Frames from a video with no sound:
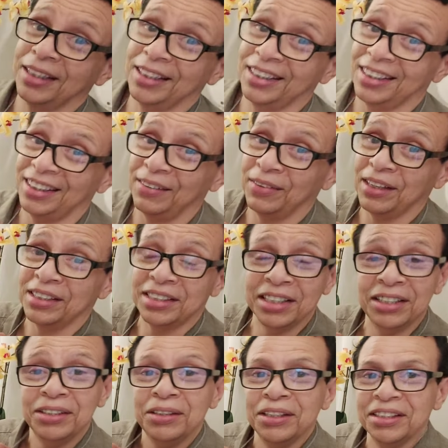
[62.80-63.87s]
if I
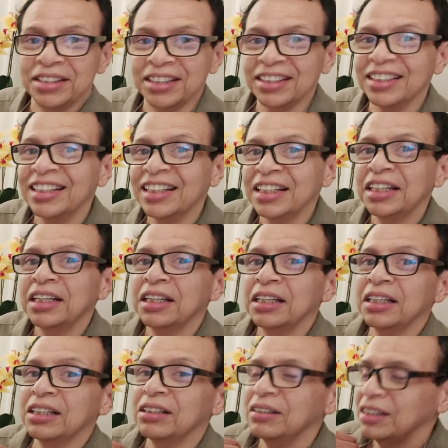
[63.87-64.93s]
tell you, I tell you
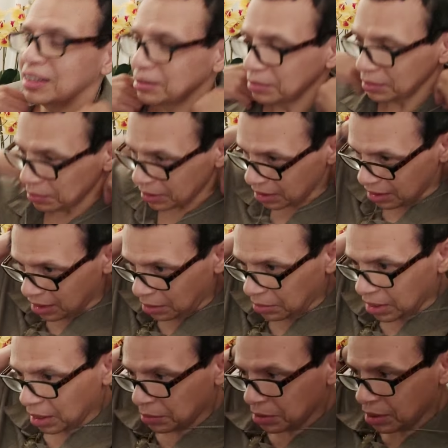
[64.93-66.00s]
because
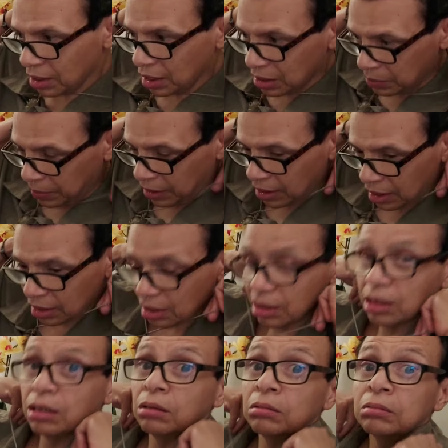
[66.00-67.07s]
sometimes it's better not to
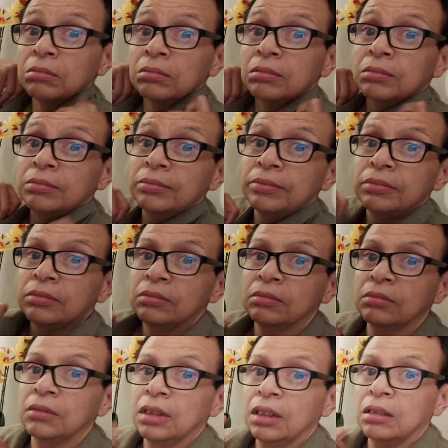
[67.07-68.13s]
know.
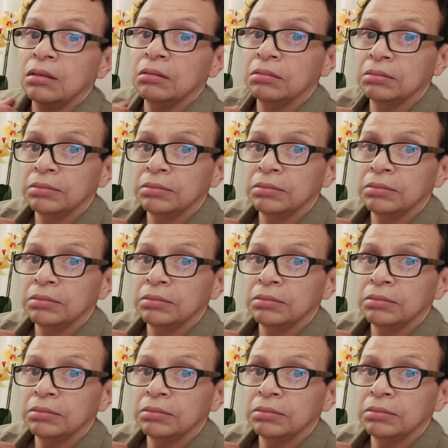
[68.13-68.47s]
You know,